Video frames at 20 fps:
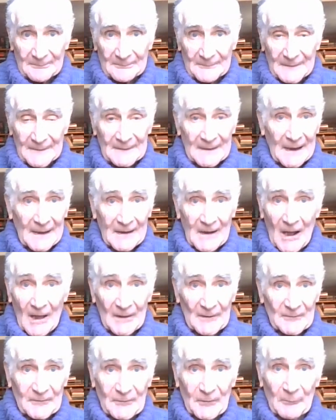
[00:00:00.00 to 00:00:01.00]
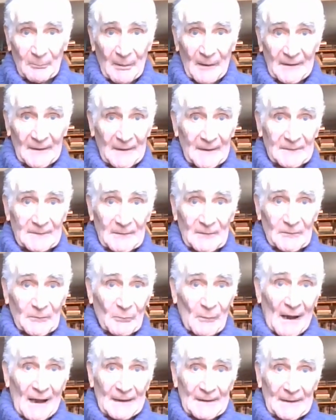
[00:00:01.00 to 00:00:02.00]
And I call it stupidity to
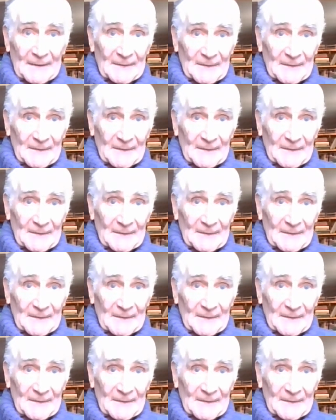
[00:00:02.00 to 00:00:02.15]
dwell on